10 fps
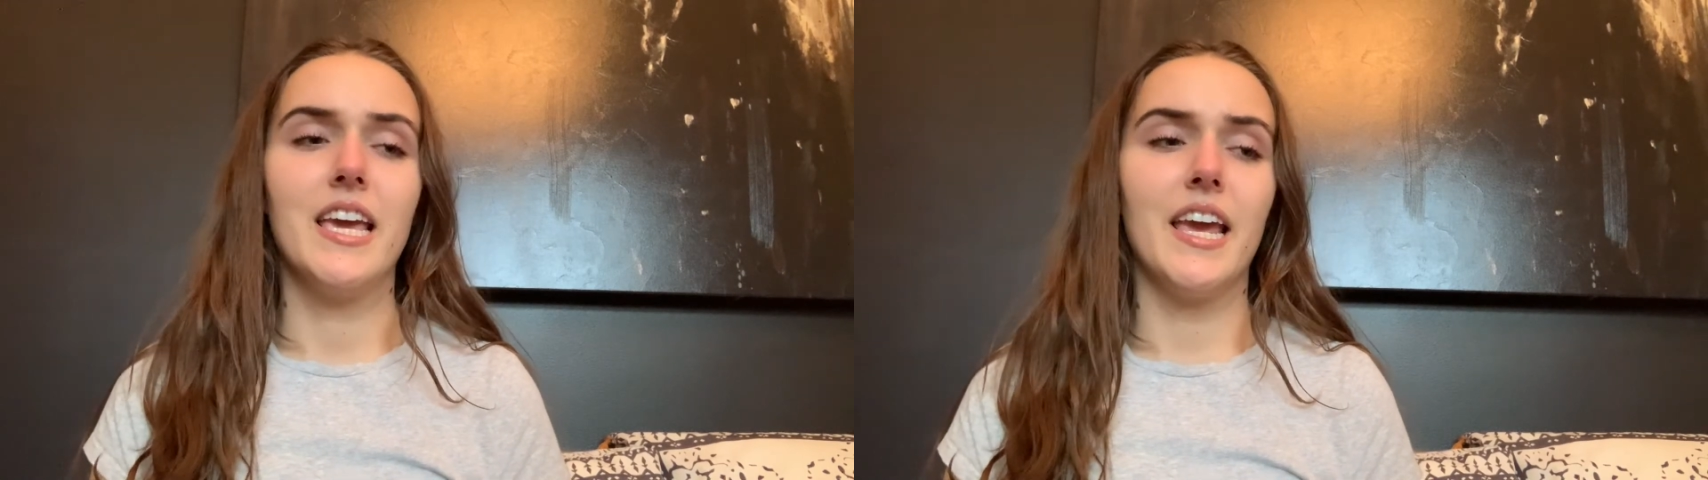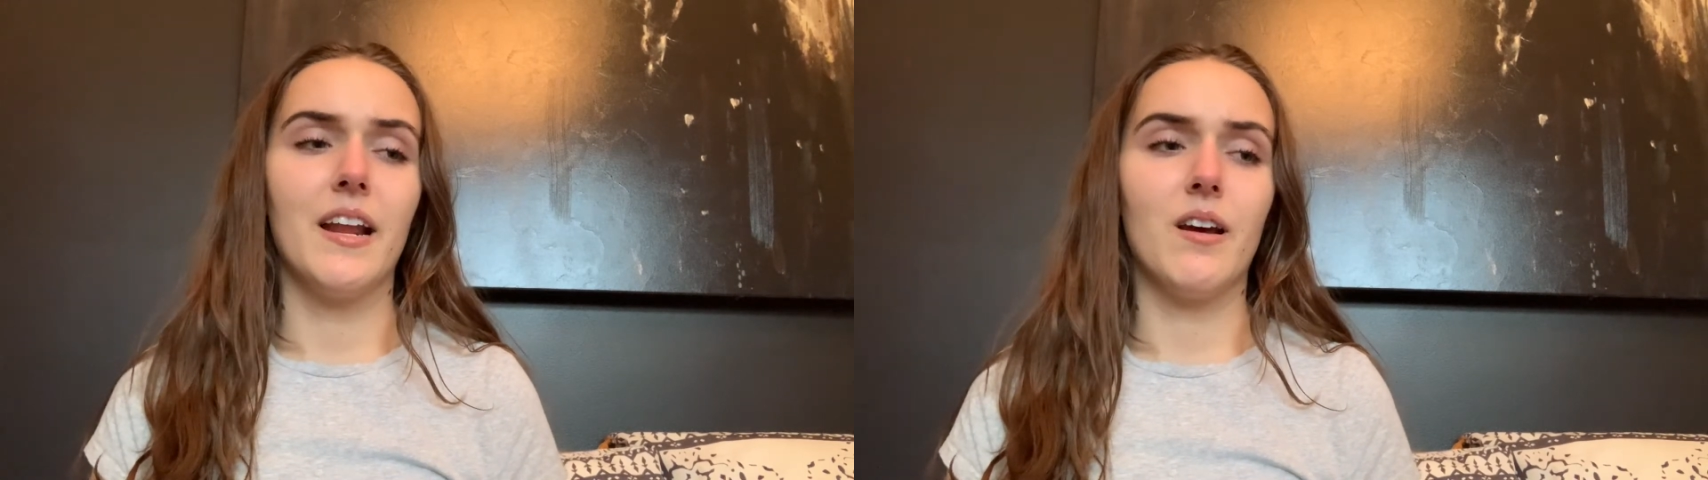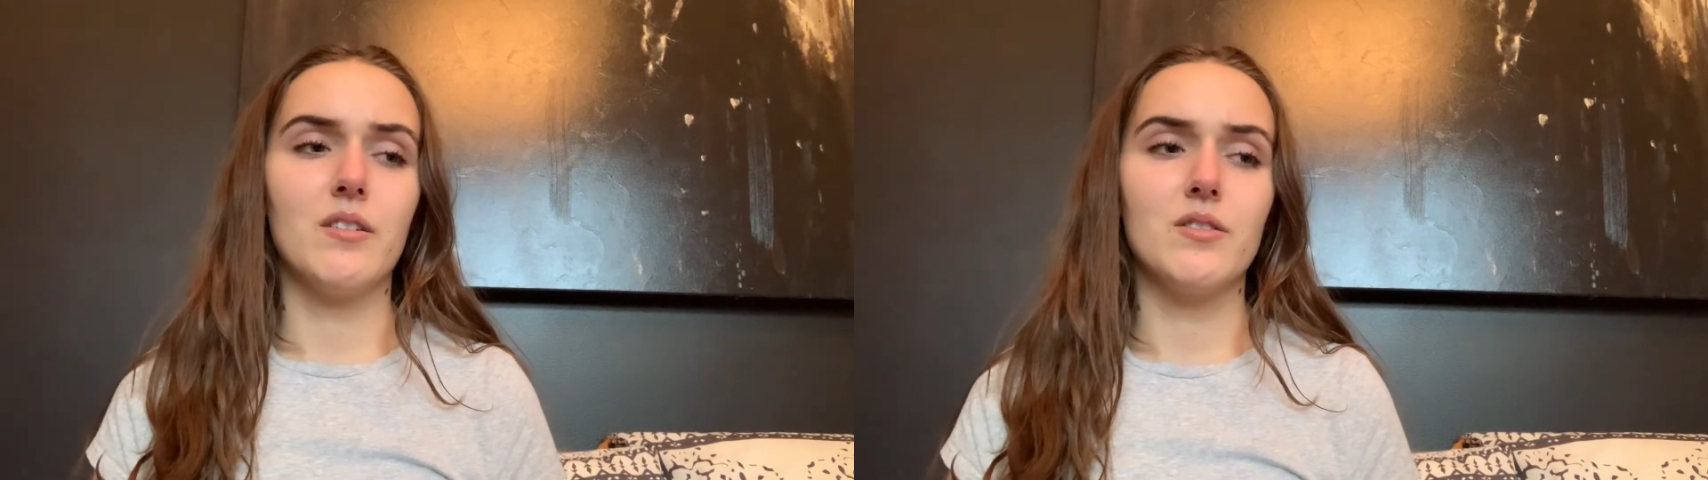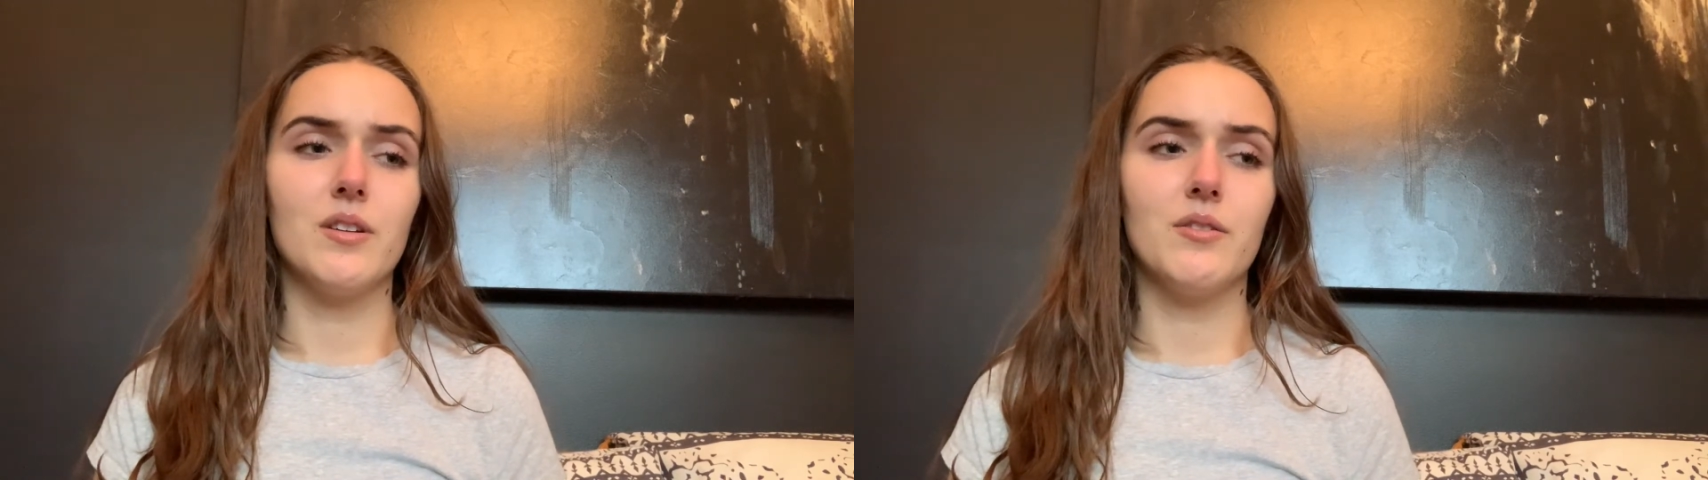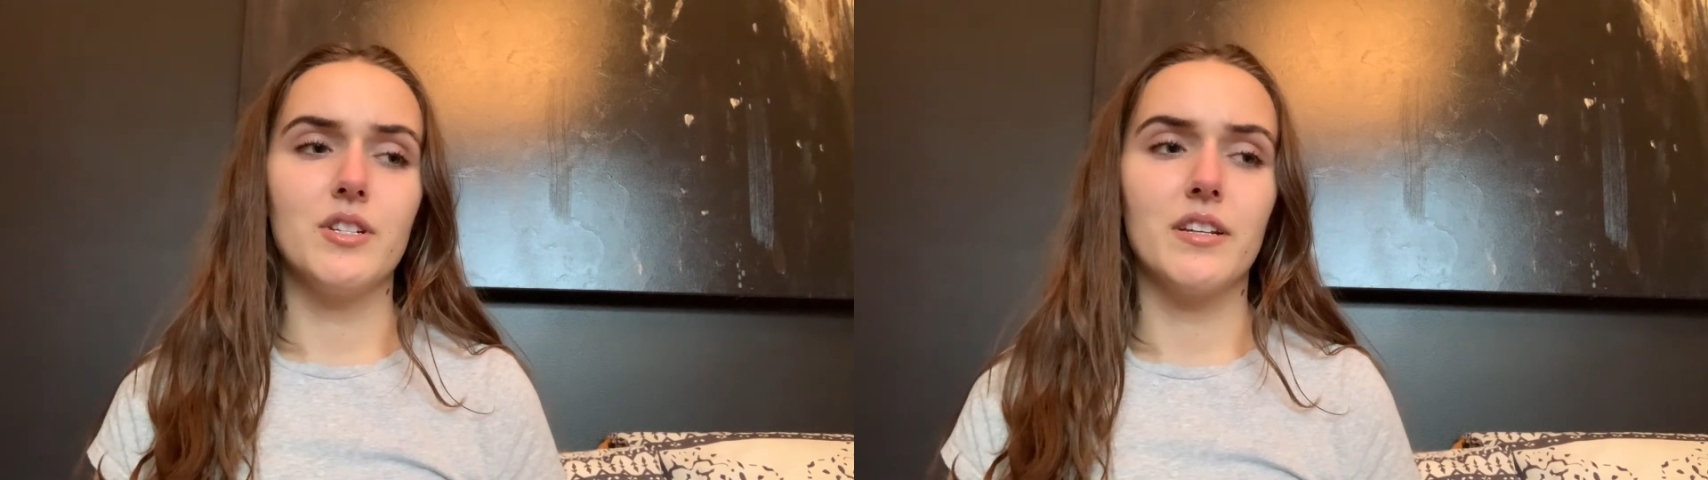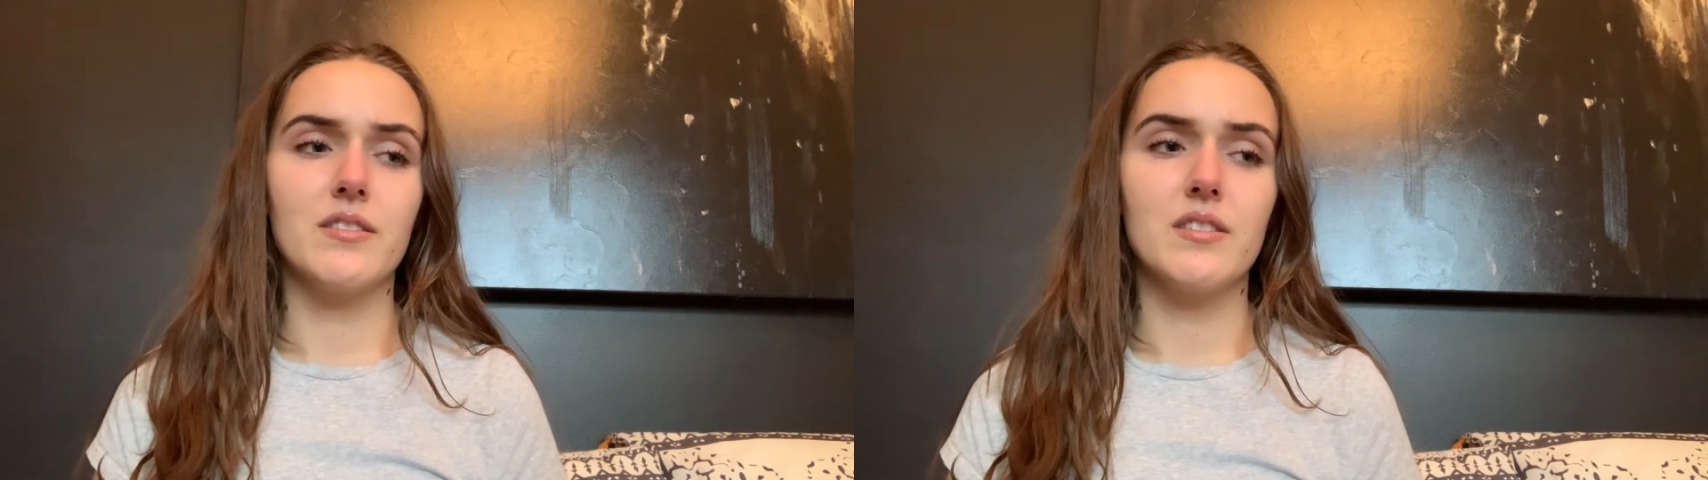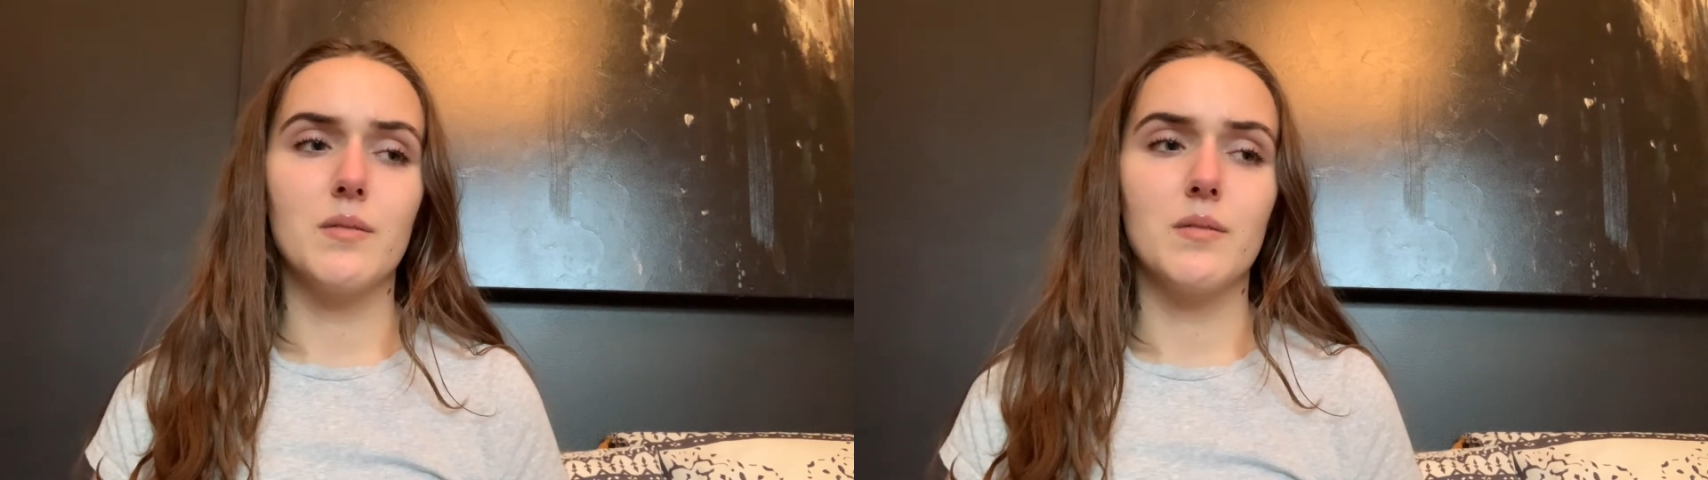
and also just the